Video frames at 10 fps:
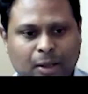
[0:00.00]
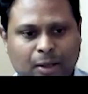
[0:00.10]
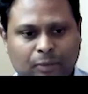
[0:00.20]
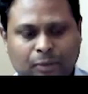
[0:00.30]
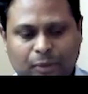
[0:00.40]

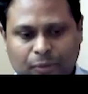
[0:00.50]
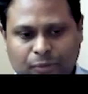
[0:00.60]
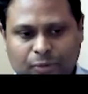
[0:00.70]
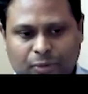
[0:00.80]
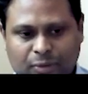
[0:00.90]
Now,
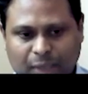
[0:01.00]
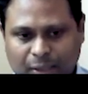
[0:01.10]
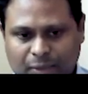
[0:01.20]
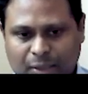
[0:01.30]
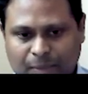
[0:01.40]
unusual
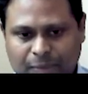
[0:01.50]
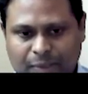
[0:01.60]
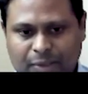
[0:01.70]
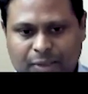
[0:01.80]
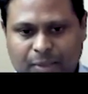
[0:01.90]
cycle time
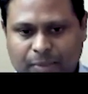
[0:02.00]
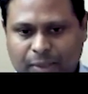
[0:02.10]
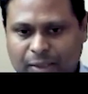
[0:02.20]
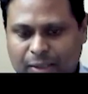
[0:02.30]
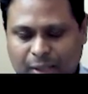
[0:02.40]
changes can be
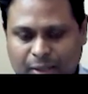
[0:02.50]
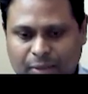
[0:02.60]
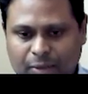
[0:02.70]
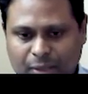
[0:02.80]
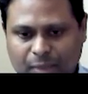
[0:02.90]
an
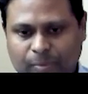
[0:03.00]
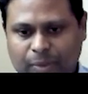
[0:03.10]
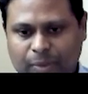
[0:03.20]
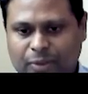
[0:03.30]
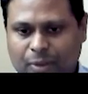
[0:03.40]
indicator that the
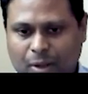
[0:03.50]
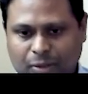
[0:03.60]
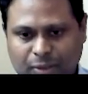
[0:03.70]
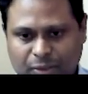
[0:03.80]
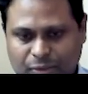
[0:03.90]
PLC
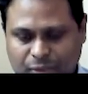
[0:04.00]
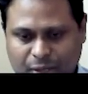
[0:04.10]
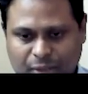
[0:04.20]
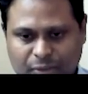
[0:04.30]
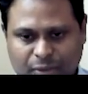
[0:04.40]
logic has
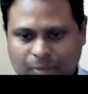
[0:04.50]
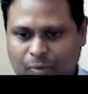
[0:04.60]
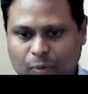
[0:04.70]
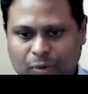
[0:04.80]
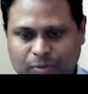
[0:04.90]
changed, some
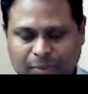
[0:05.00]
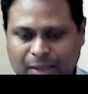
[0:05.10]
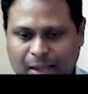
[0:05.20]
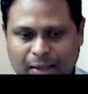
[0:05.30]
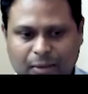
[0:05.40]
code is
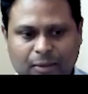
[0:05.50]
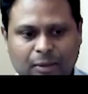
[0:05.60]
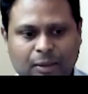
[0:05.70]
being added.